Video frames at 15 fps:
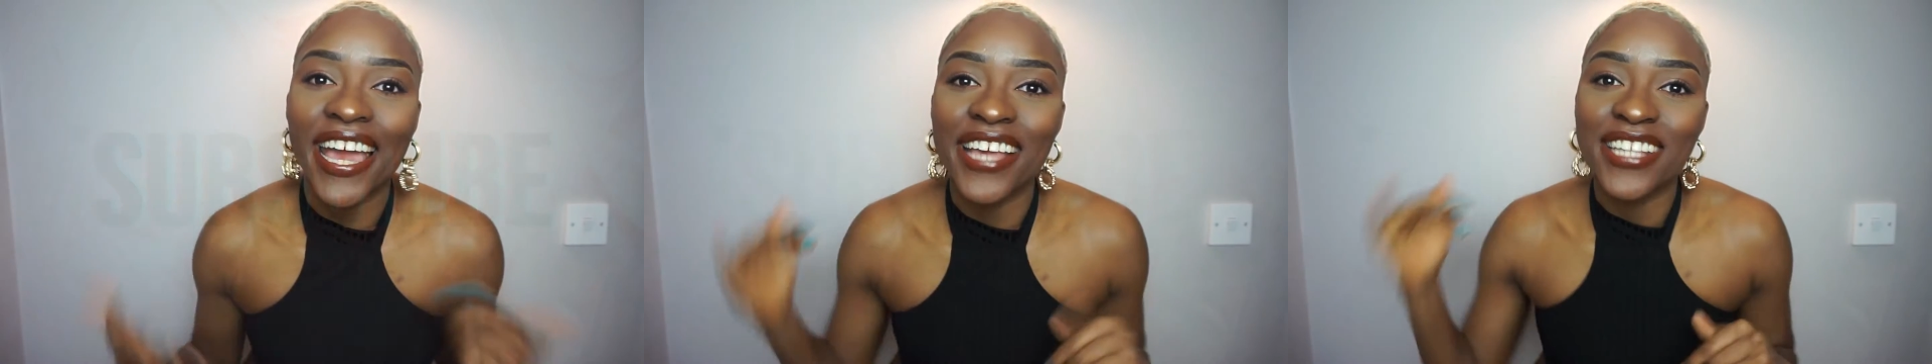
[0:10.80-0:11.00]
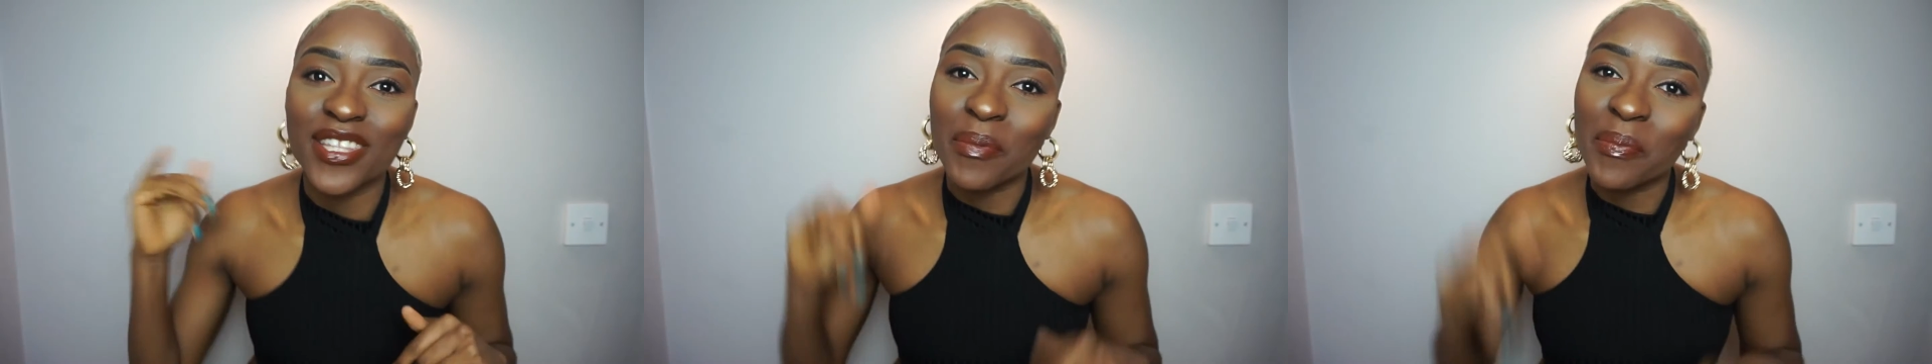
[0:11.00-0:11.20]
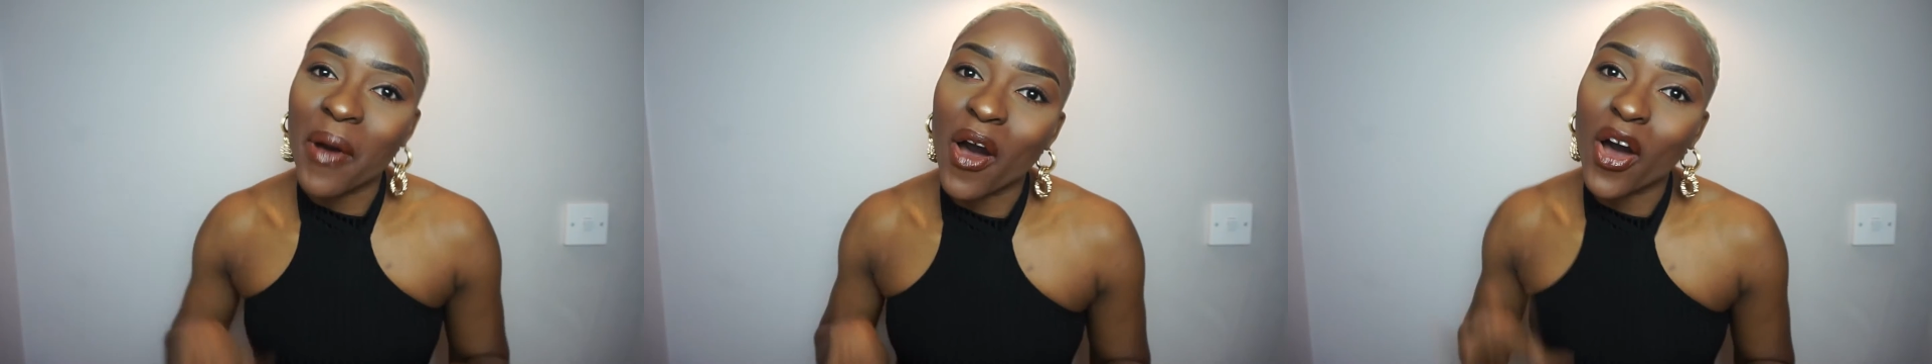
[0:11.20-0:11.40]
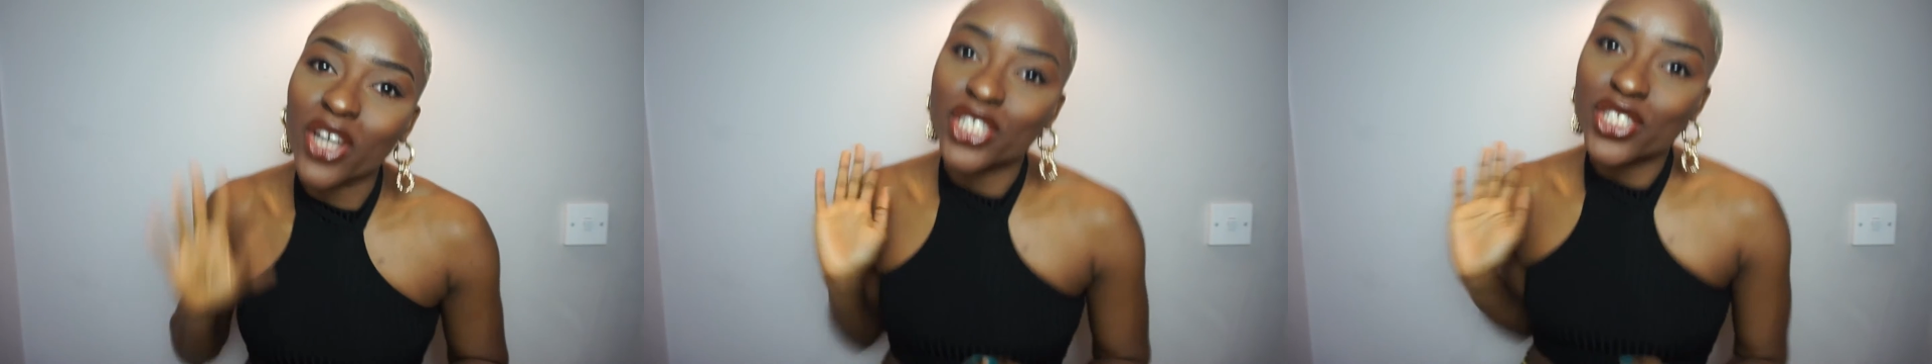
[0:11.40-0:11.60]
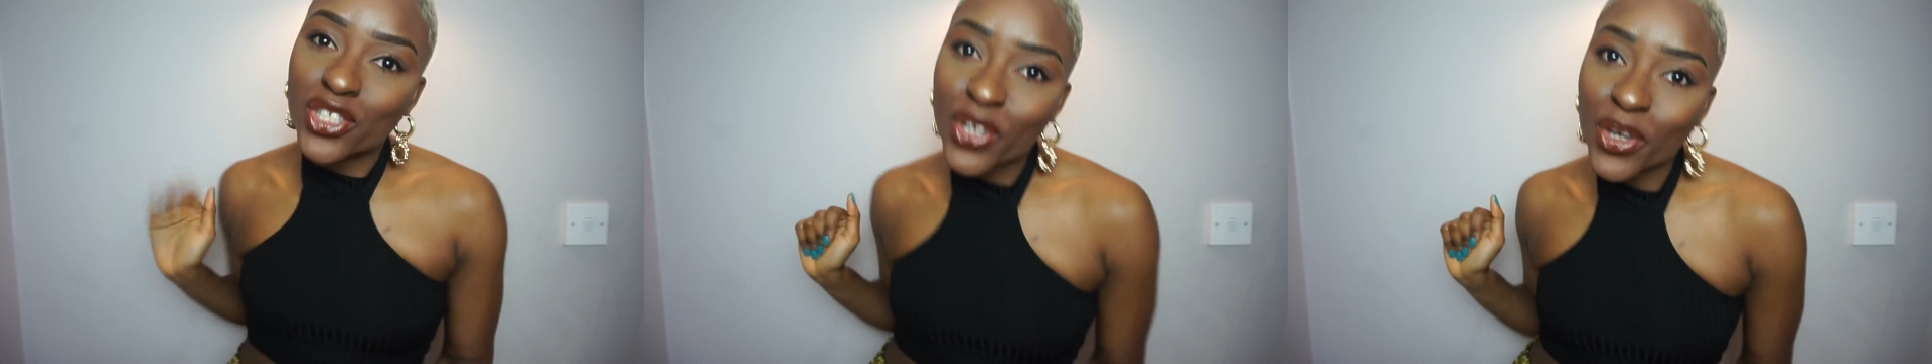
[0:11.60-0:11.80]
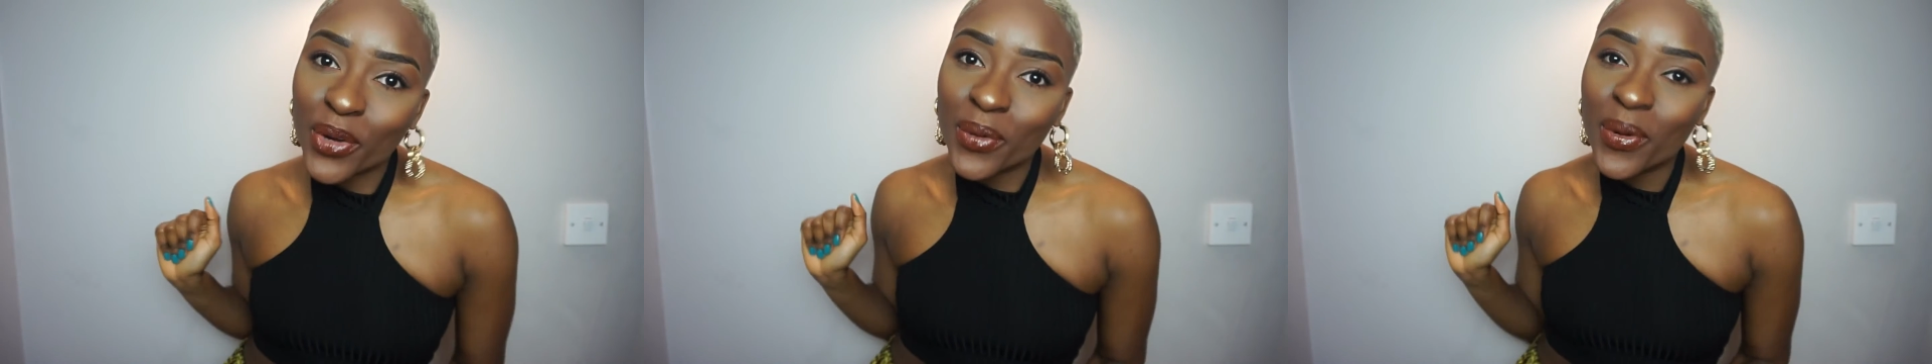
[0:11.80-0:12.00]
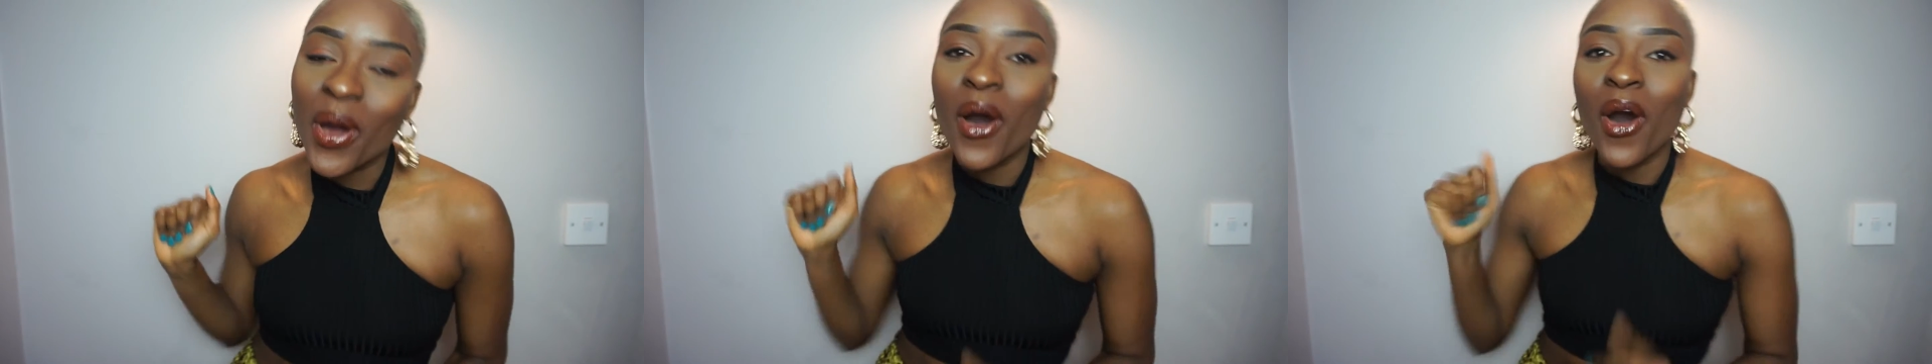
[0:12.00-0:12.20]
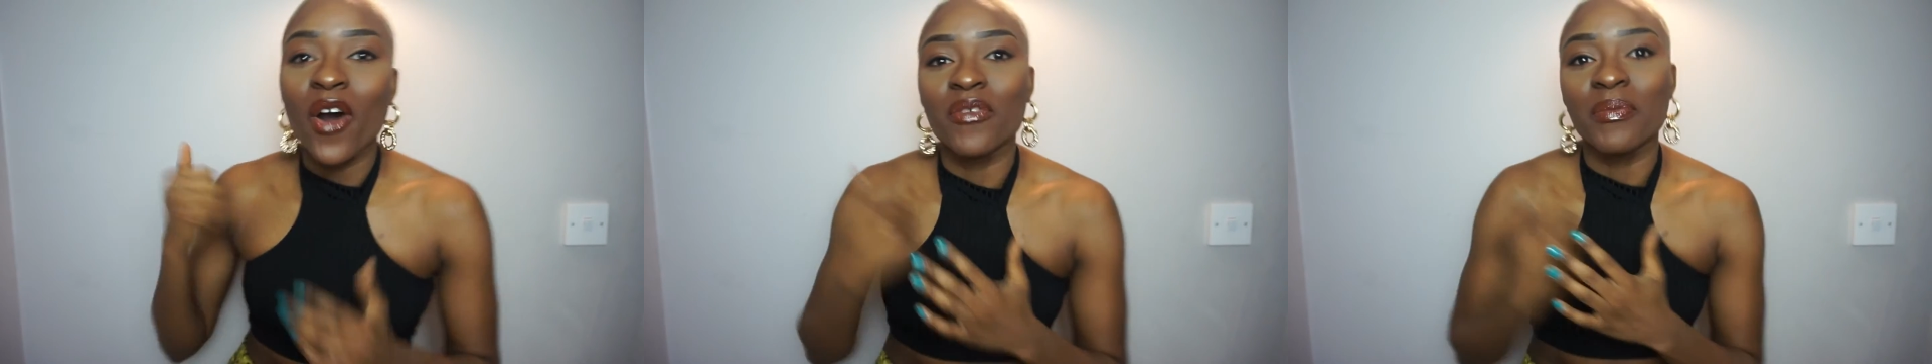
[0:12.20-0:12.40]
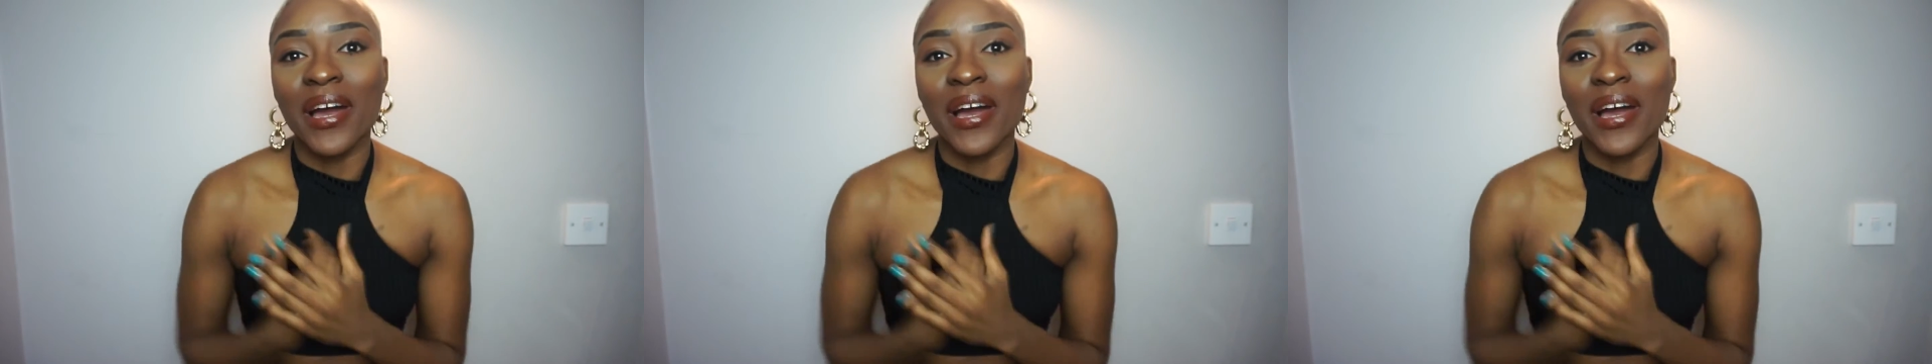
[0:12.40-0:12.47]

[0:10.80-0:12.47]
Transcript: is the part 2 of my